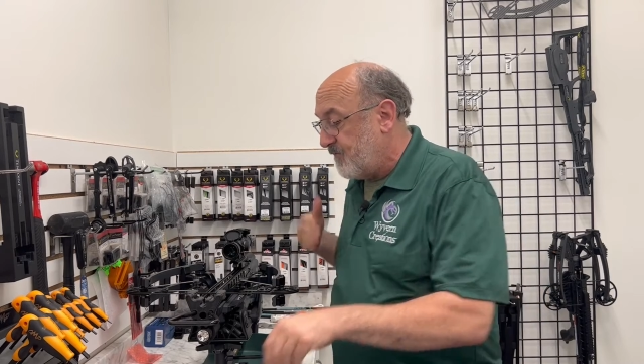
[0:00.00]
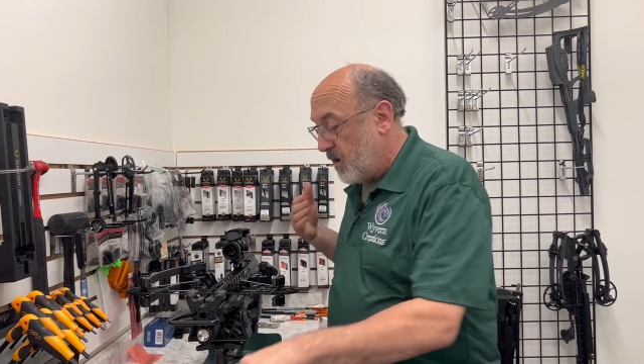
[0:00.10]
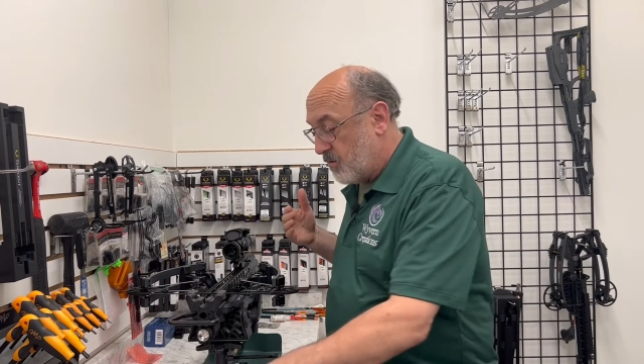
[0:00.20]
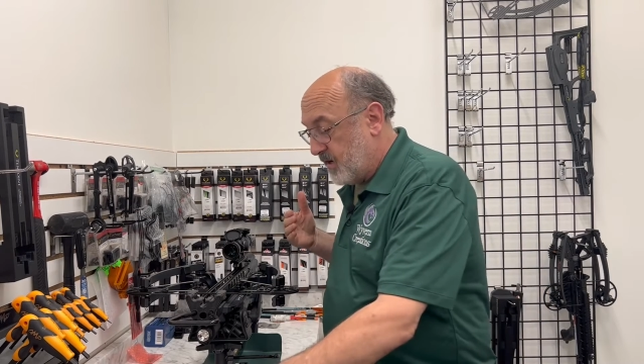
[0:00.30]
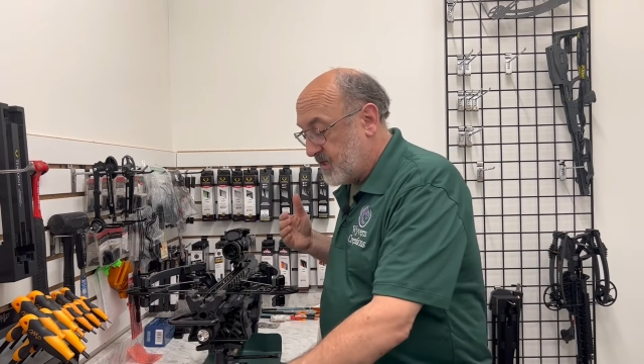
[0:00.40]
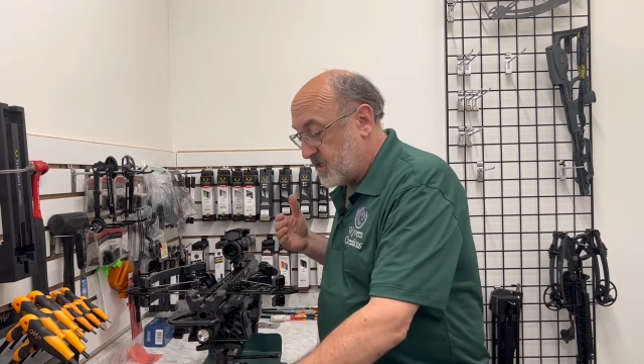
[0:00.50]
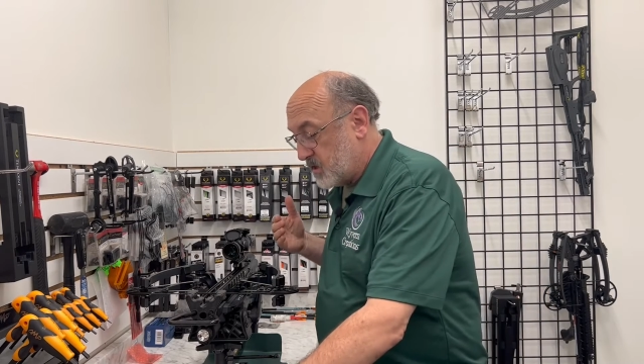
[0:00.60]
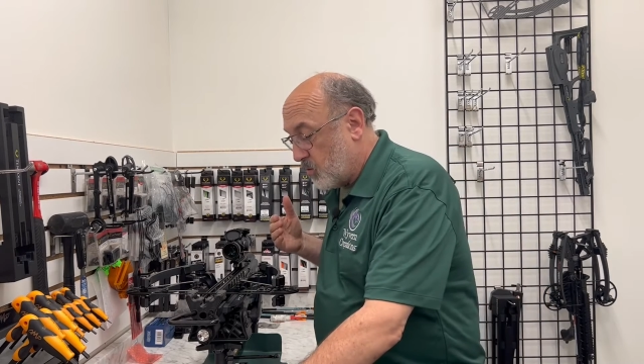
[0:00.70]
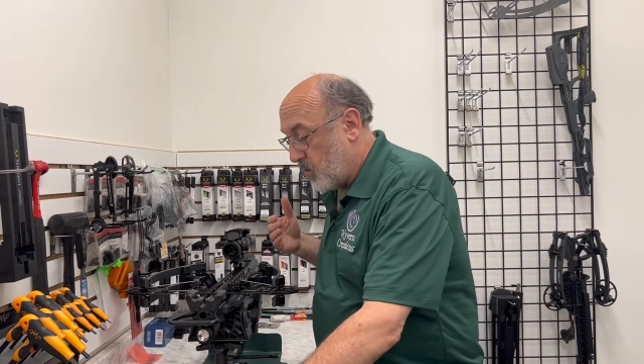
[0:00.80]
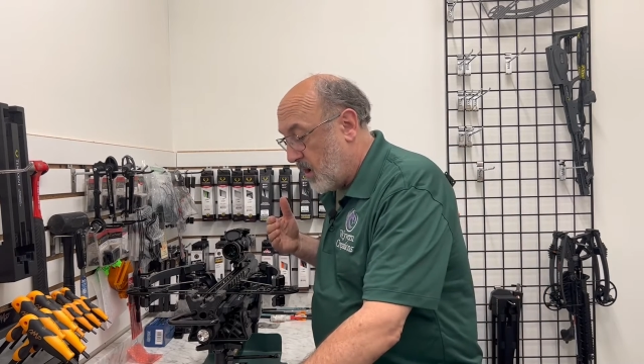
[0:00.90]
Few
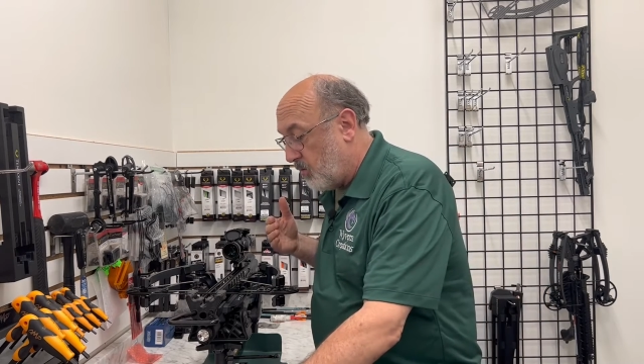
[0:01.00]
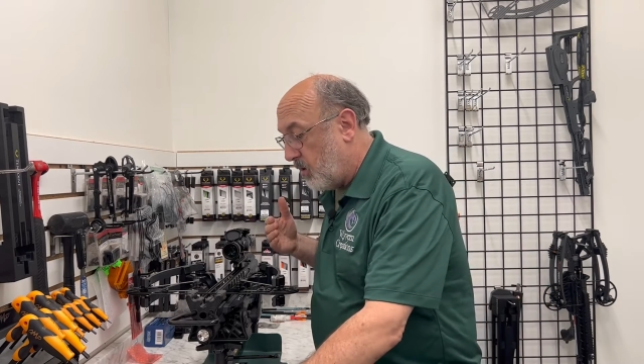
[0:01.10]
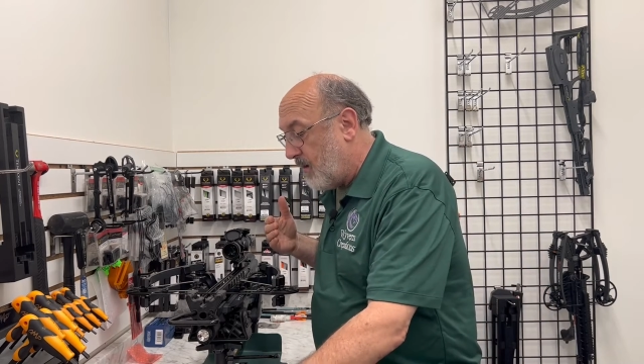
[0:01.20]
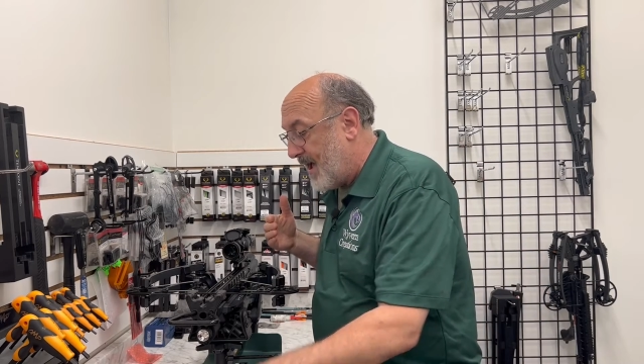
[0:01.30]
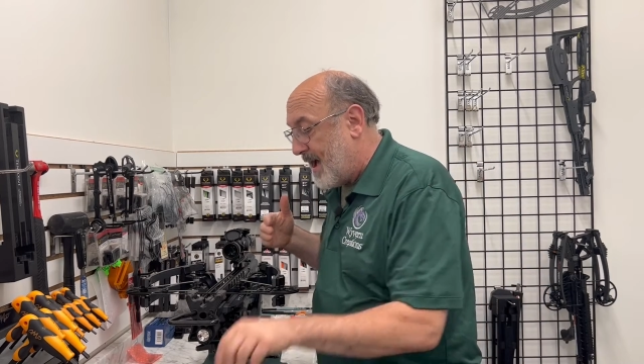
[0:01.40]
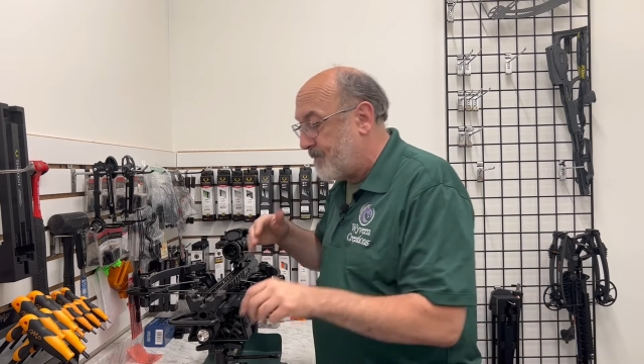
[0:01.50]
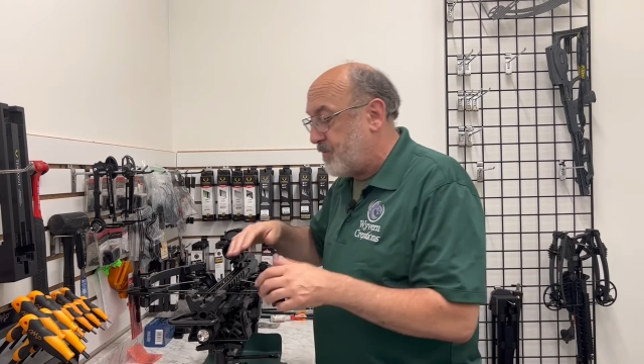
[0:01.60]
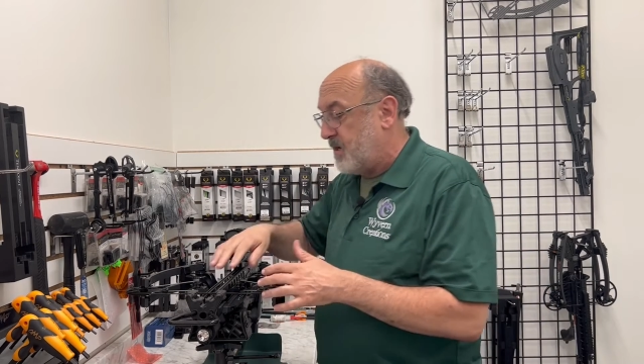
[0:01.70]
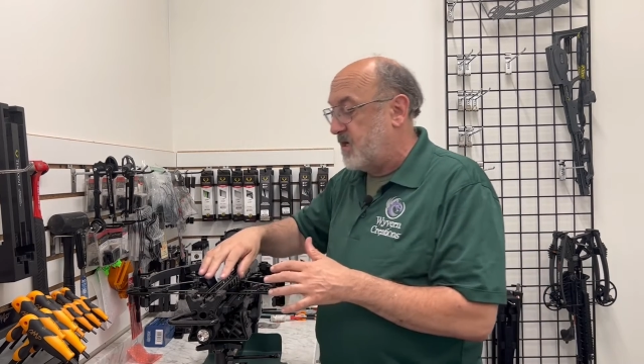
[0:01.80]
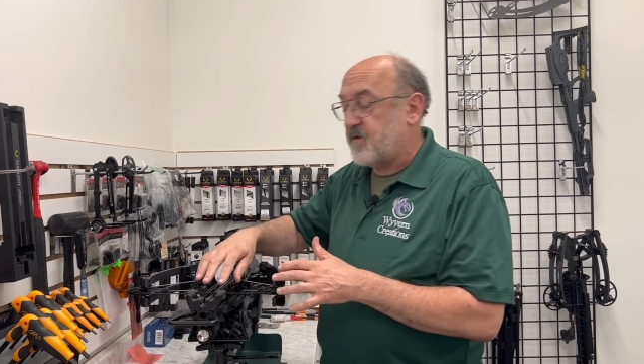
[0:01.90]
reasons. What will
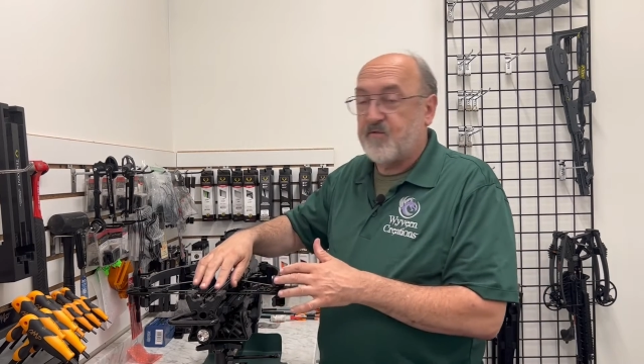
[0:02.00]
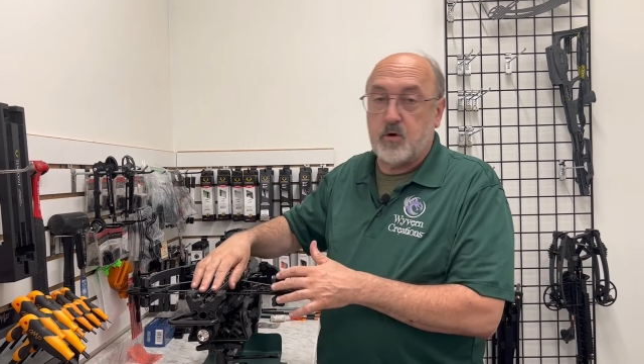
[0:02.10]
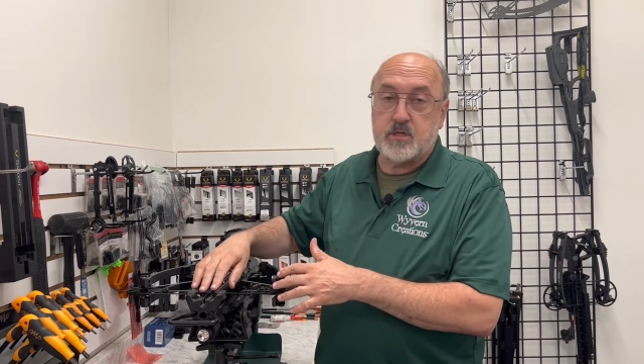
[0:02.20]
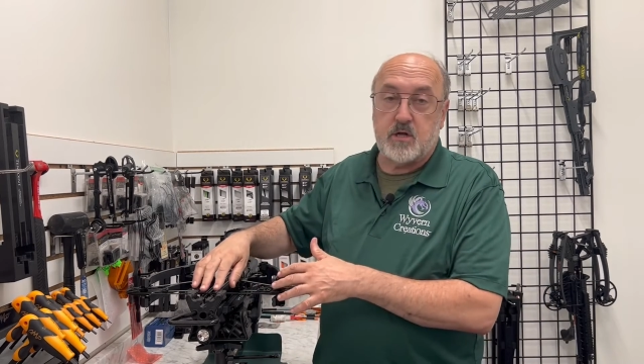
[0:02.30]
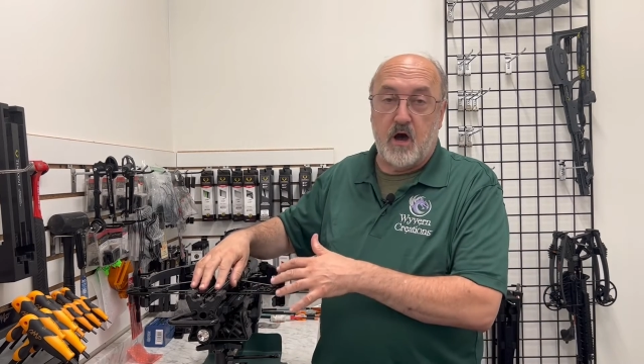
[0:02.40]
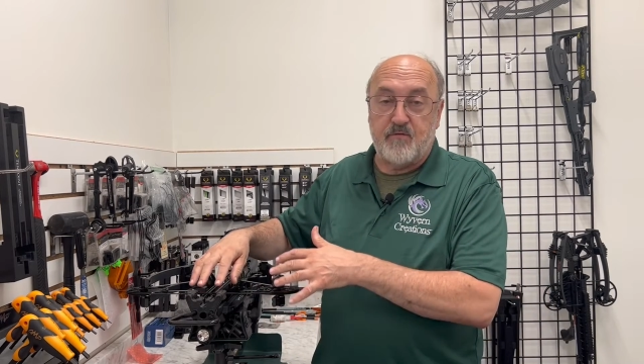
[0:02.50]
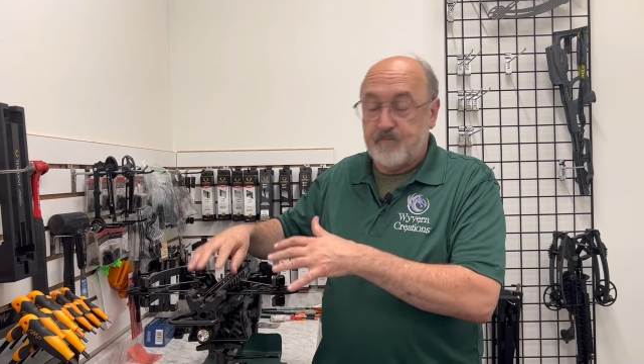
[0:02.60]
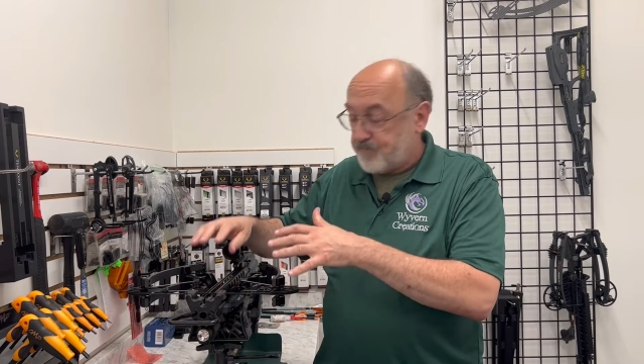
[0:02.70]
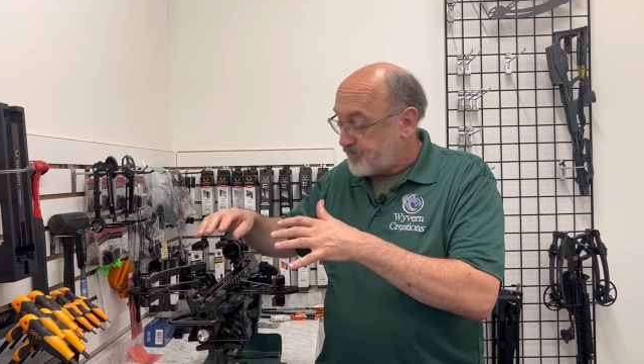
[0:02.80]
happen is, first off,